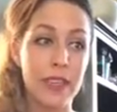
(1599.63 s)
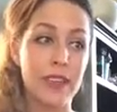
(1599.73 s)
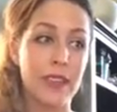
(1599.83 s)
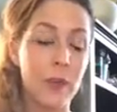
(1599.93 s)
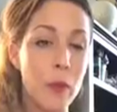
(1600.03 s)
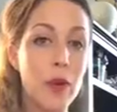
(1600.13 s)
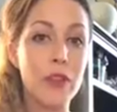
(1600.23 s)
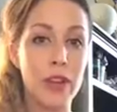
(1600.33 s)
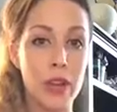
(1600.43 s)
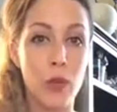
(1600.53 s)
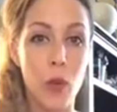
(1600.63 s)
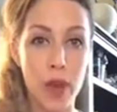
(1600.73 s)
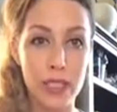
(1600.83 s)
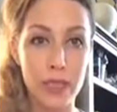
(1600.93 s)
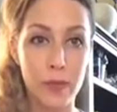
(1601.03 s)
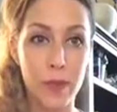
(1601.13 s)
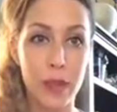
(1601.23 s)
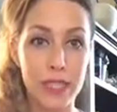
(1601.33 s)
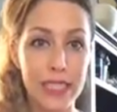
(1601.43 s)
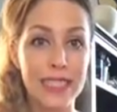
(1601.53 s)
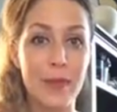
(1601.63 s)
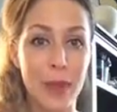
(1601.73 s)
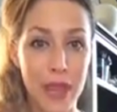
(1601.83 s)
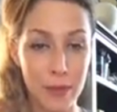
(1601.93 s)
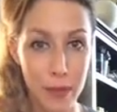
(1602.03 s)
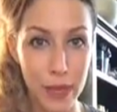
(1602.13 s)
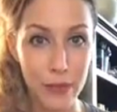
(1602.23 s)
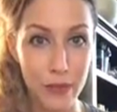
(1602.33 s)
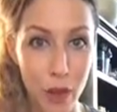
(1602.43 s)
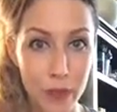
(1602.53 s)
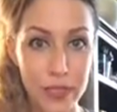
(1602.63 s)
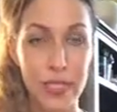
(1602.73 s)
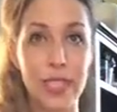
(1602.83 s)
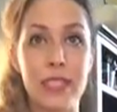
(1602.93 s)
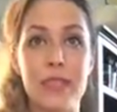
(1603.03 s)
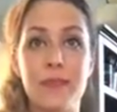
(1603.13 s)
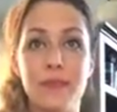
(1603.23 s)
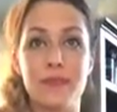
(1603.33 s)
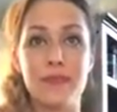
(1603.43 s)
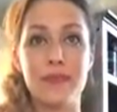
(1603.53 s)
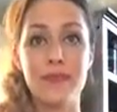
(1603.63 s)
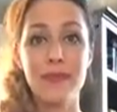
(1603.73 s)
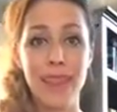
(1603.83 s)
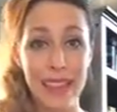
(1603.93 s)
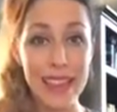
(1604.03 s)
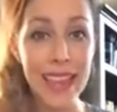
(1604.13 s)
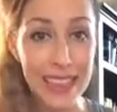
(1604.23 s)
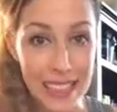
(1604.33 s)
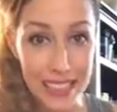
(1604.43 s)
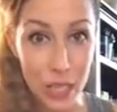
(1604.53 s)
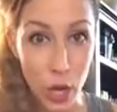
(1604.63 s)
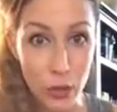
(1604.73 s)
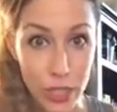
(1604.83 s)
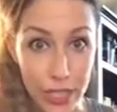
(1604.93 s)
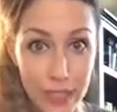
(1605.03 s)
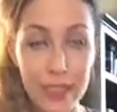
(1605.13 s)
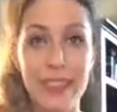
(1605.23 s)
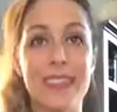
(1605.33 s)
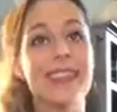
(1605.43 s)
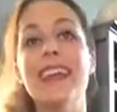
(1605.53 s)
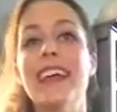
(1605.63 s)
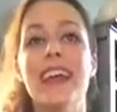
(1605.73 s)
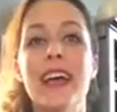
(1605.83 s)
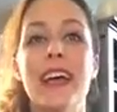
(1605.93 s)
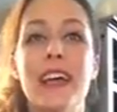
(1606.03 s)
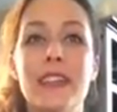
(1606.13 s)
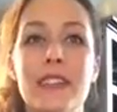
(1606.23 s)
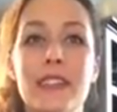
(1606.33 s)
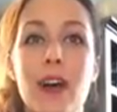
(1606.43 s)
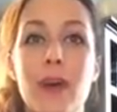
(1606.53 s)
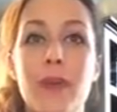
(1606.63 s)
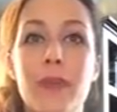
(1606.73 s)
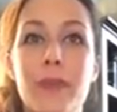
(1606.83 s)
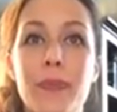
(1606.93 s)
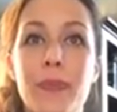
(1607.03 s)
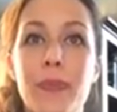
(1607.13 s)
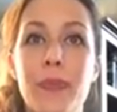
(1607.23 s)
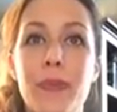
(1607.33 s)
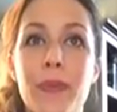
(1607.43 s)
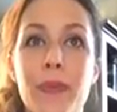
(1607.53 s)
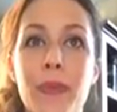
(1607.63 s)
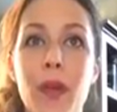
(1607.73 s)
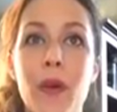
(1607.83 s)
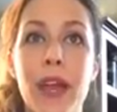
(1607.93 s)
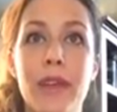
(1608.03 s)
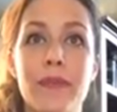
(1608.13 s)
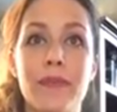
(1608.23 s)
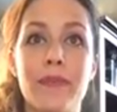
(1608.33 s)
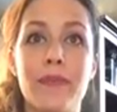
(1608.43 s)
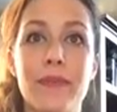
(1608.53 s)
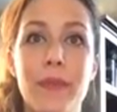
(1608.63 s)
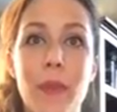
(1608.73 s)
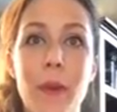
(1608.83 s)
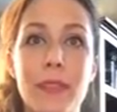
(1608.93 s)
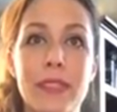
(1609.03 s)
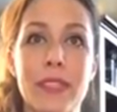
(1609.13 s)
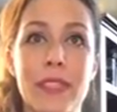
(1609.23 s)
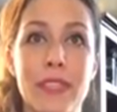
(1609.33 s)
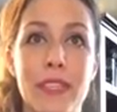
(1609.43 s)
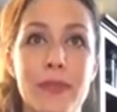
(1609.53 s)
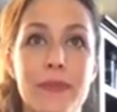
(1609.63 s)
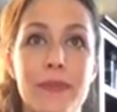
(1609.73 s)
the more they're going to want to participate and be involved in it. And that leads to coaching. So, okay, I'm almost done here.